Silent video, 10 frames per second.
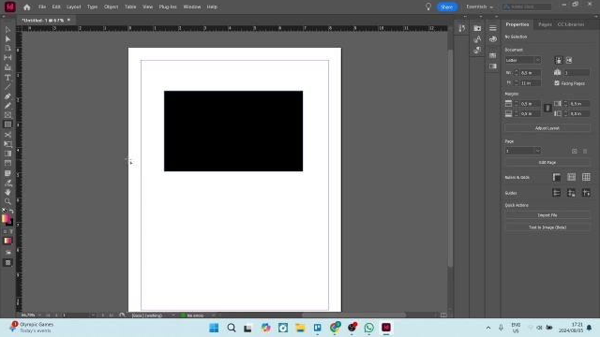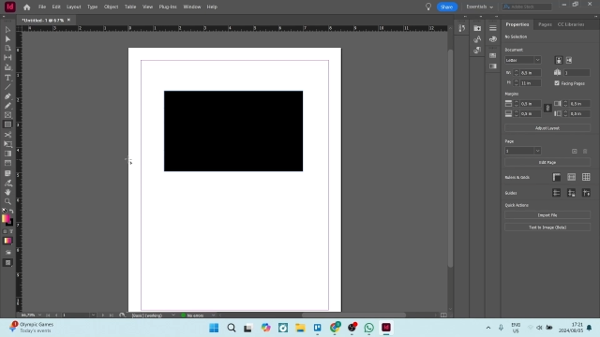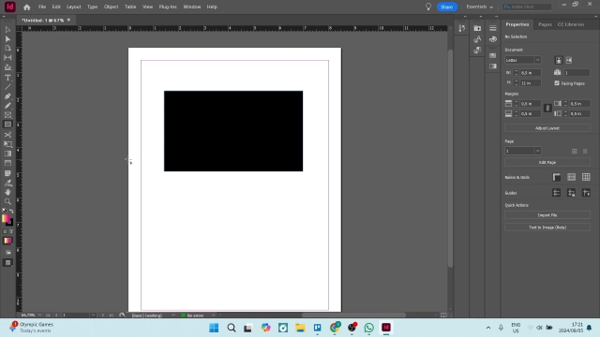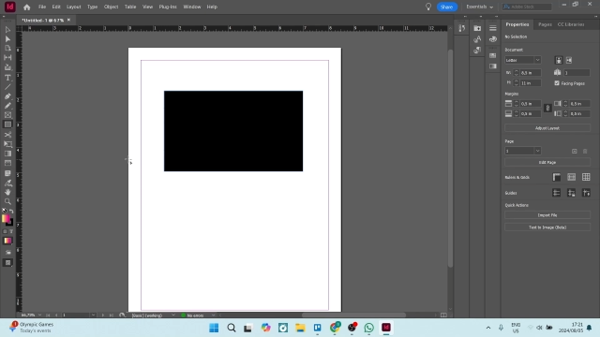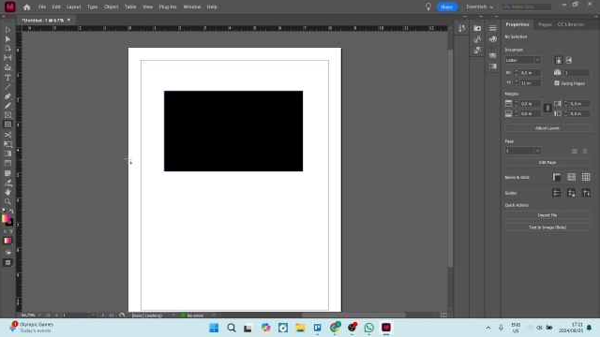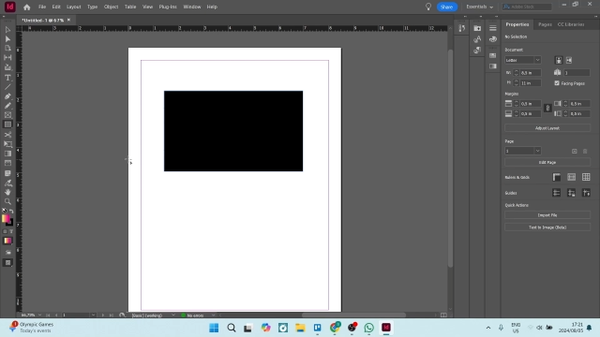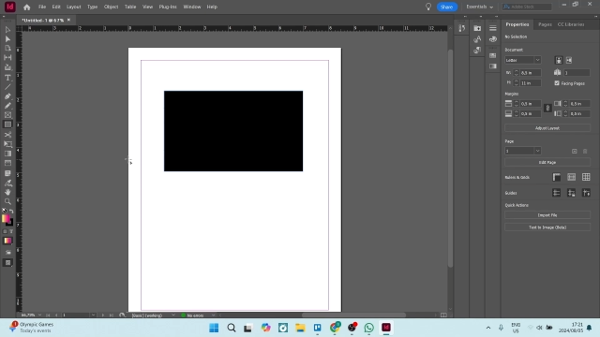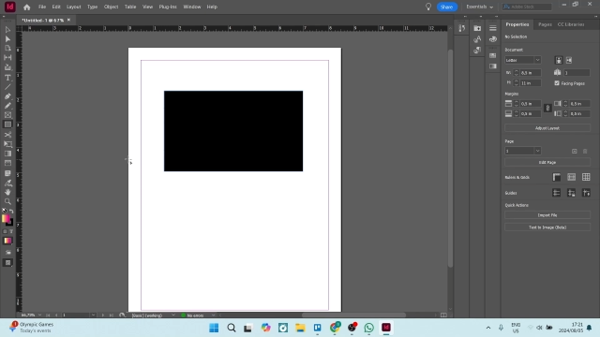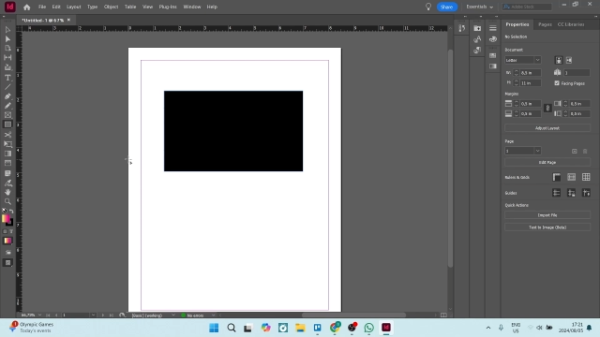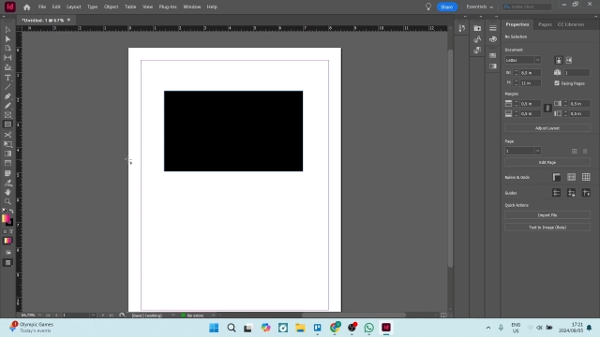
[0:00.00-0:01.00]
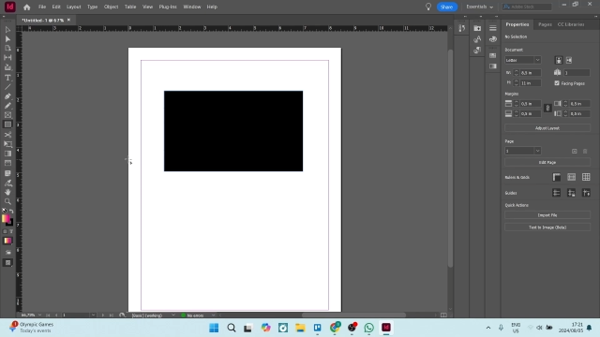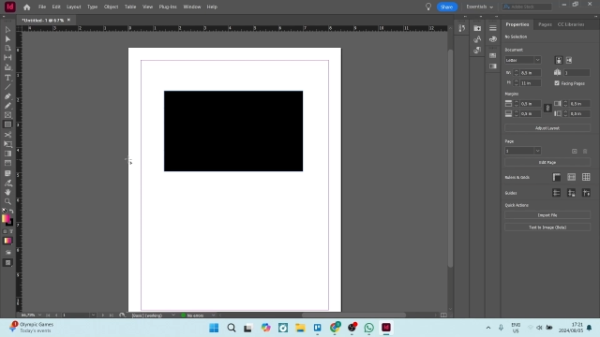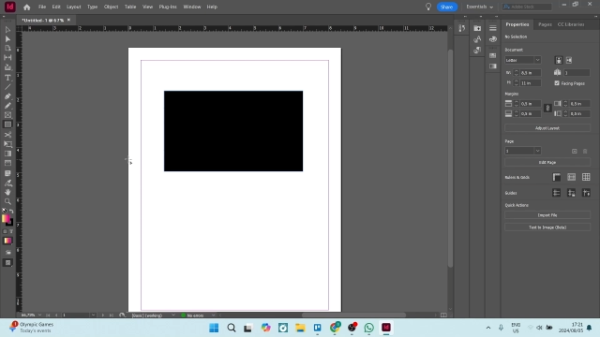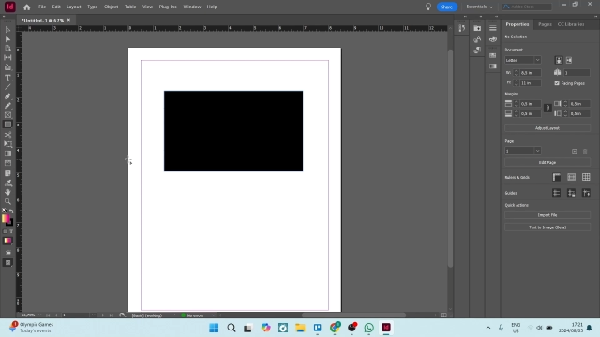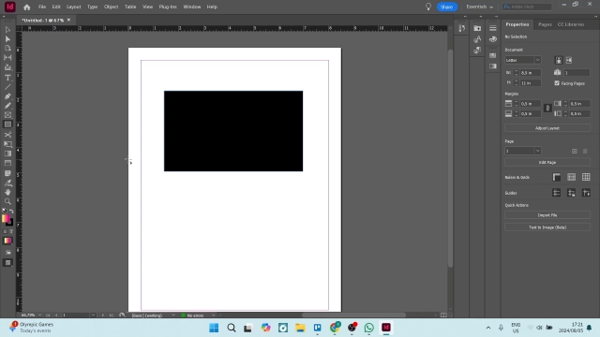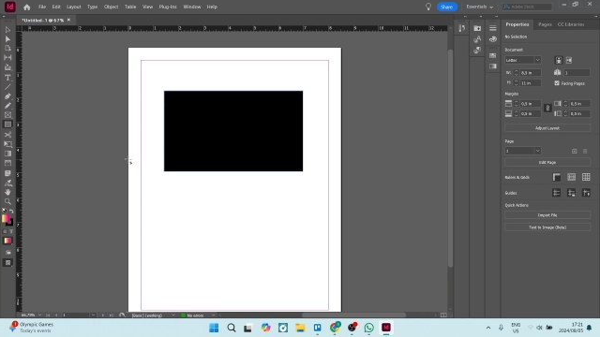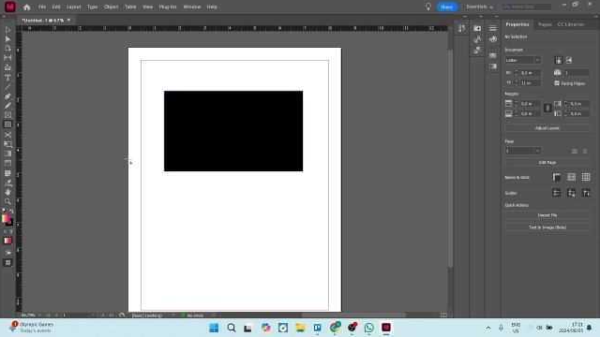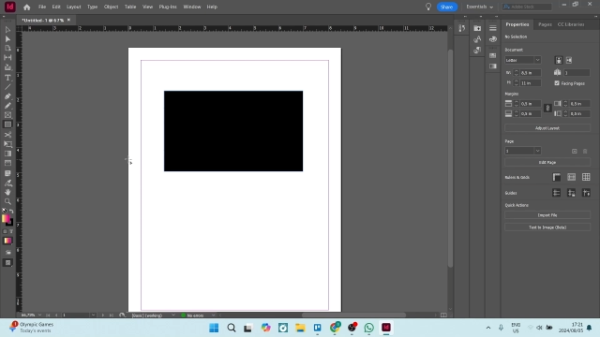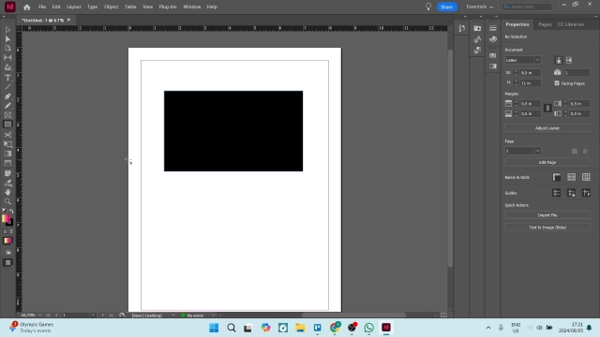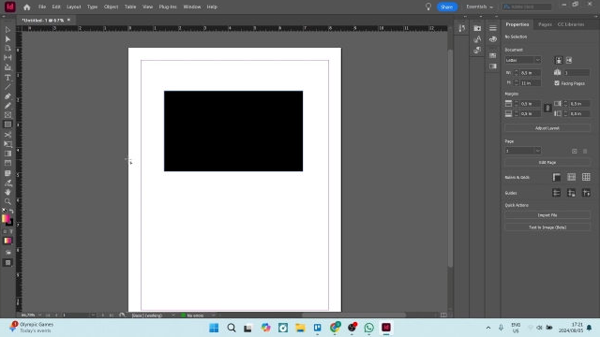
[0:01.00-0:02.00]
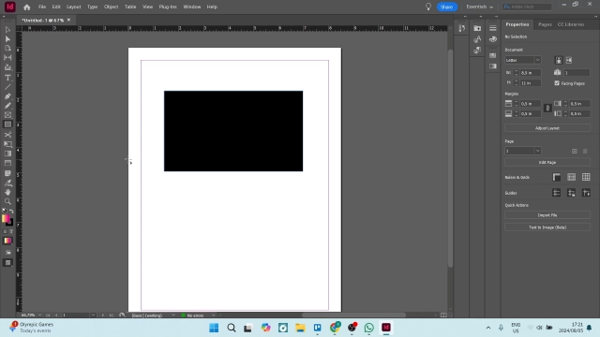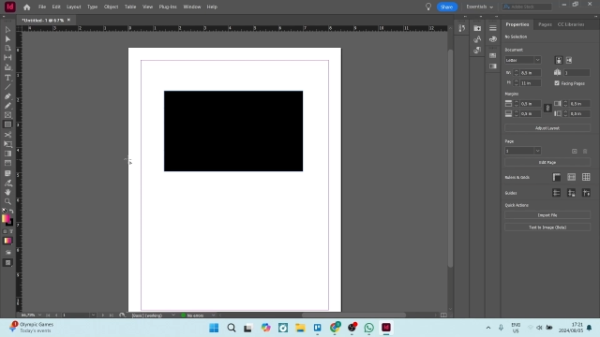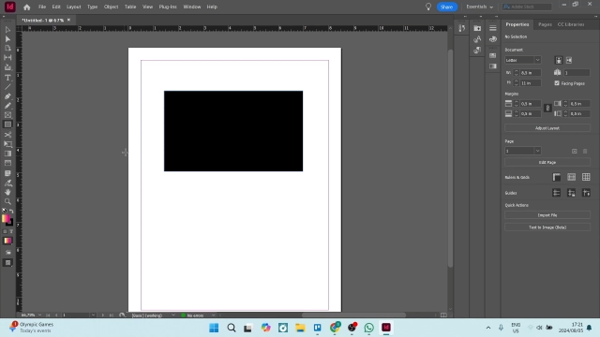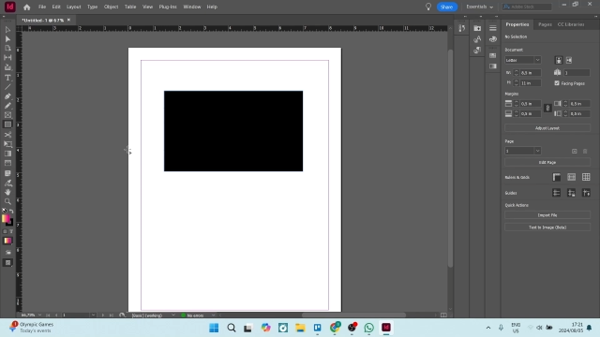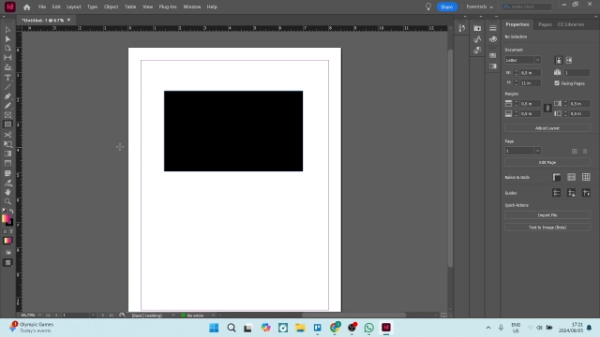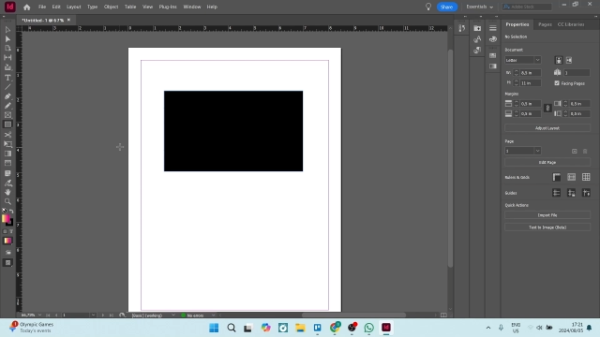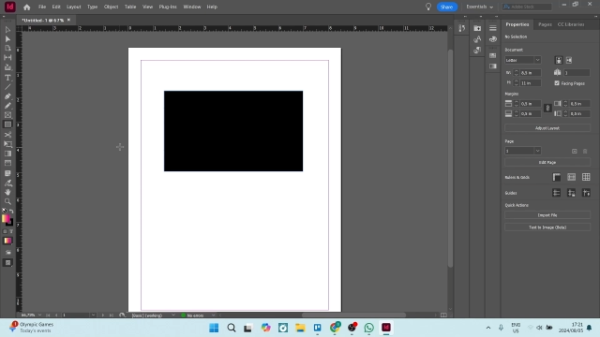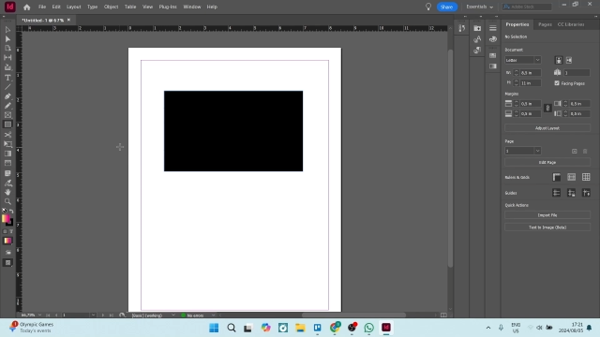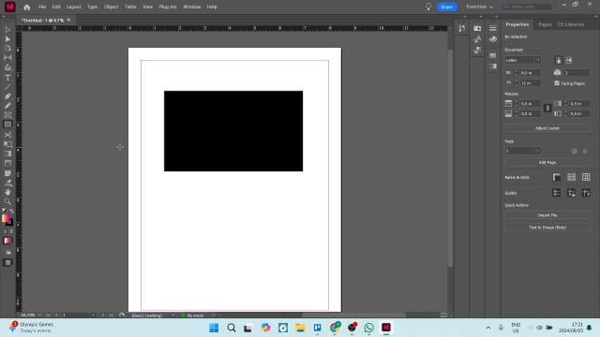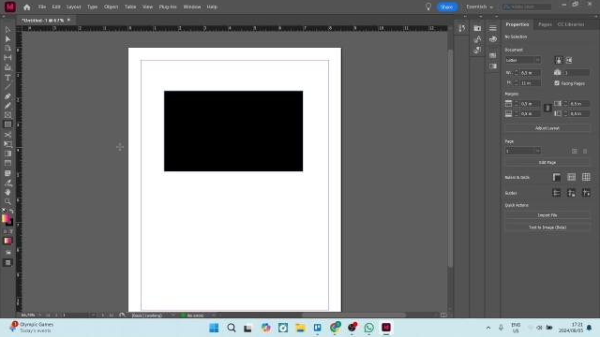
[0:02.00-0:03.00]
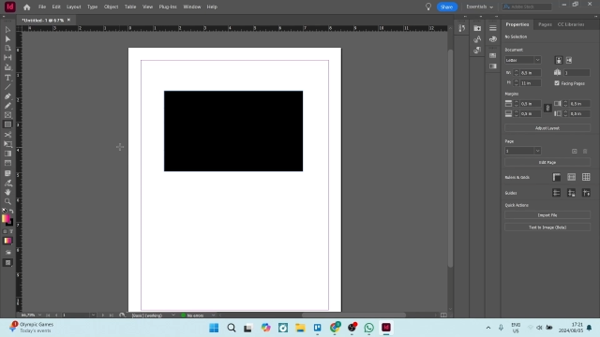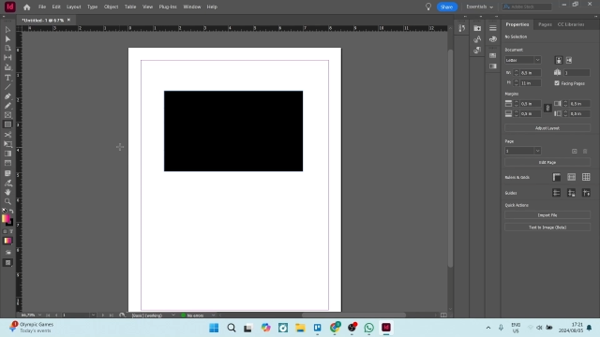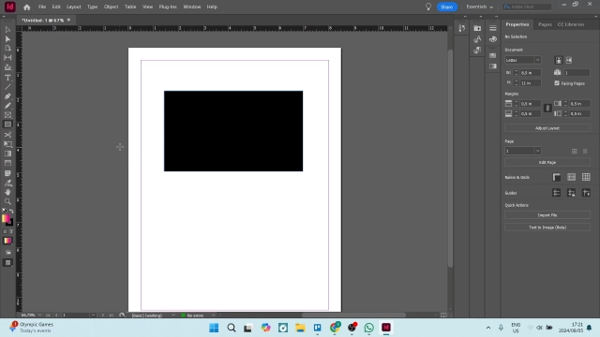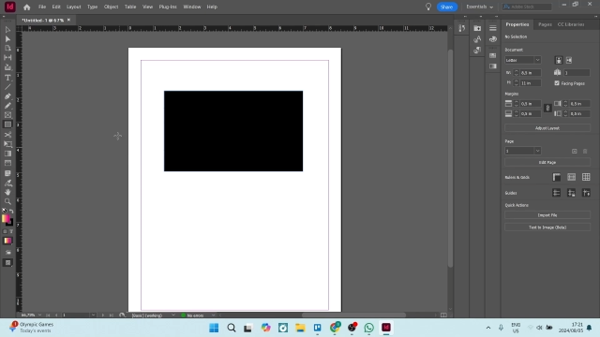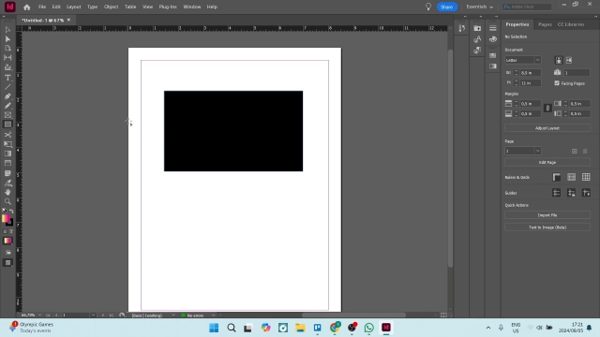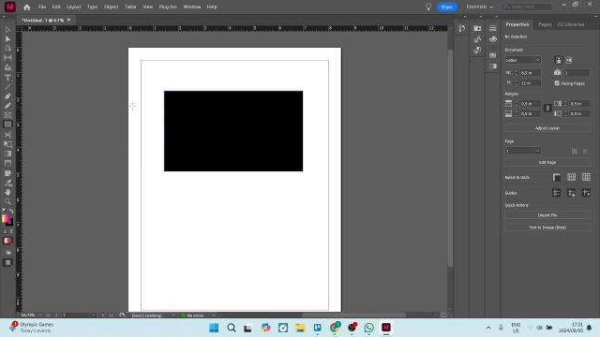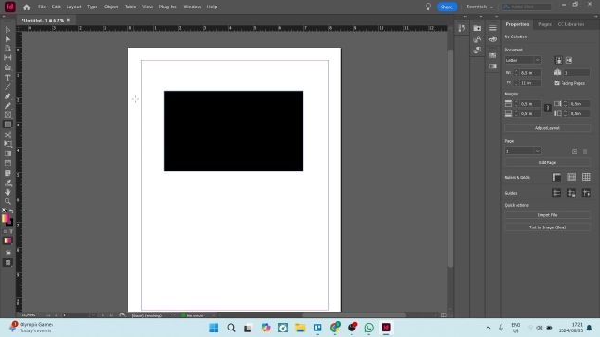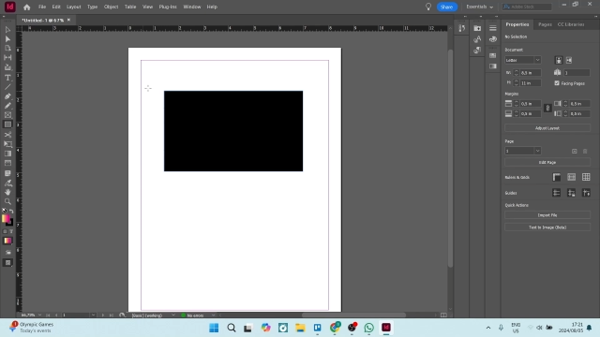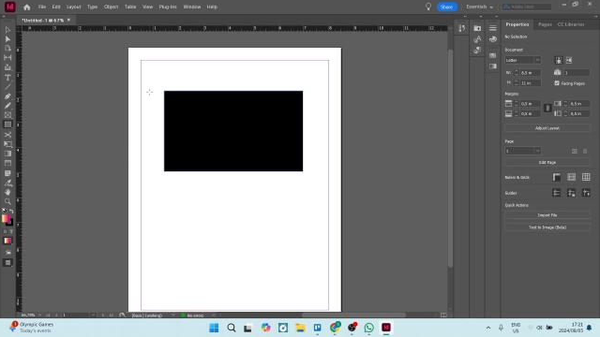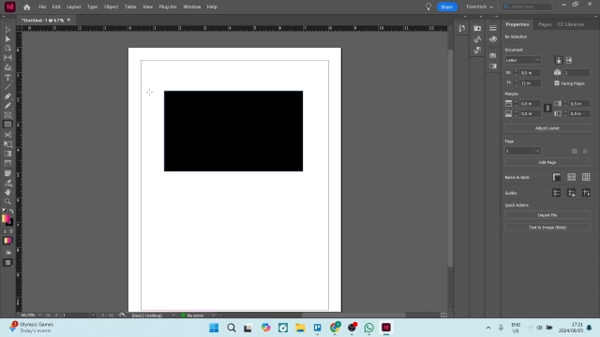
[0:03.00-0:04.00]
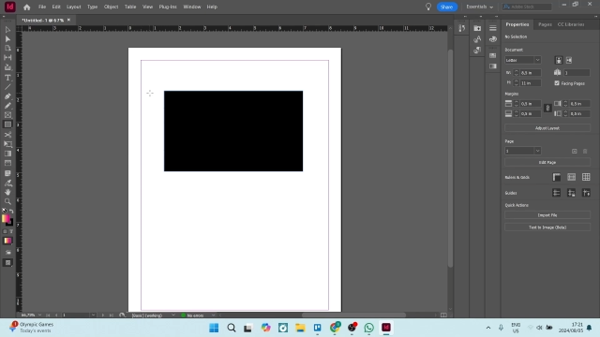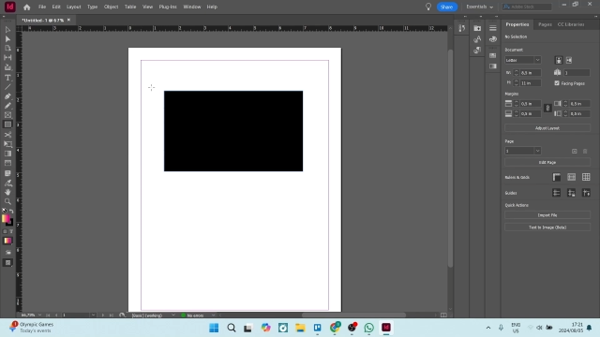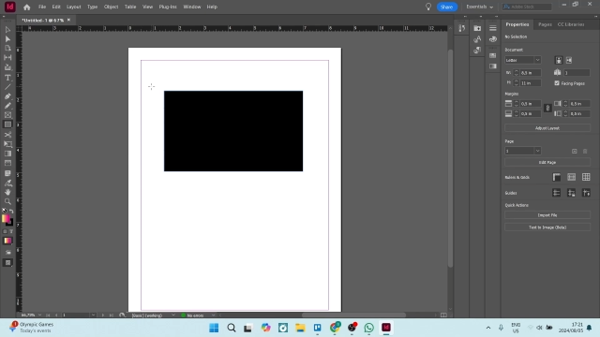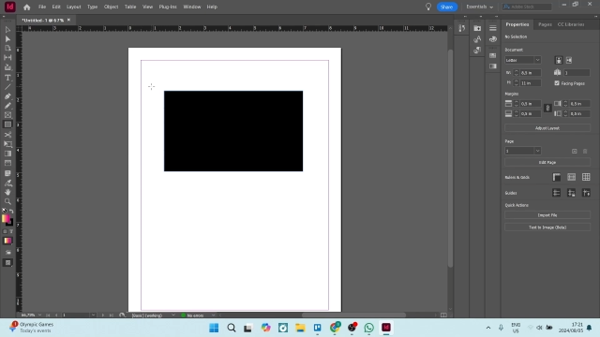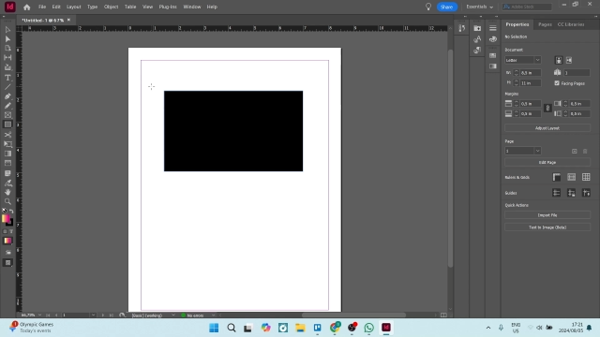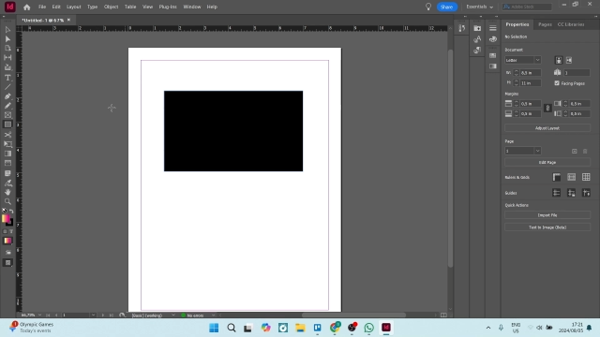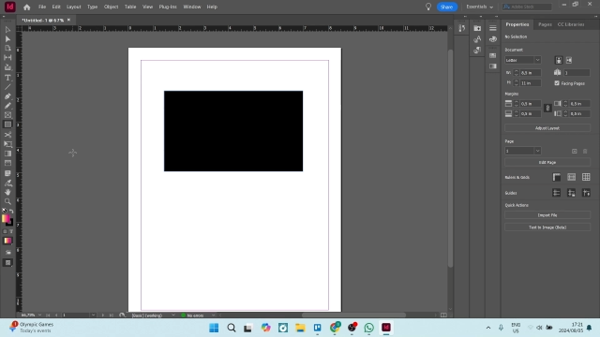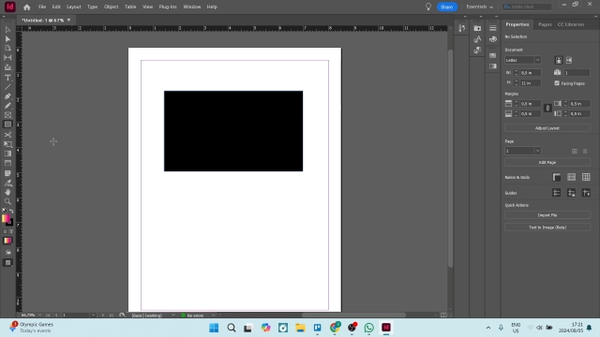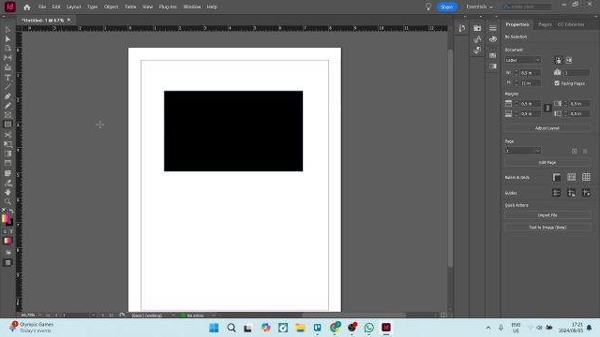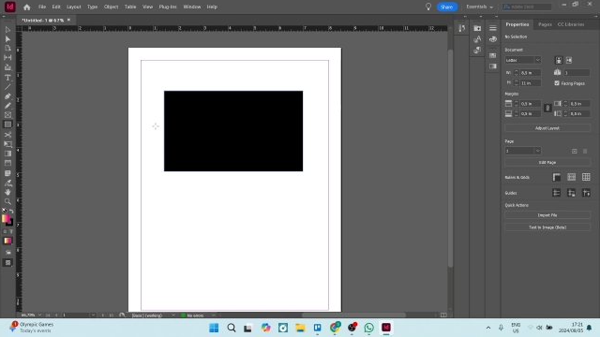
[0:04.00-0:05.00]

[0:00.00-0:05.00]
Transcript: (no speaker visible)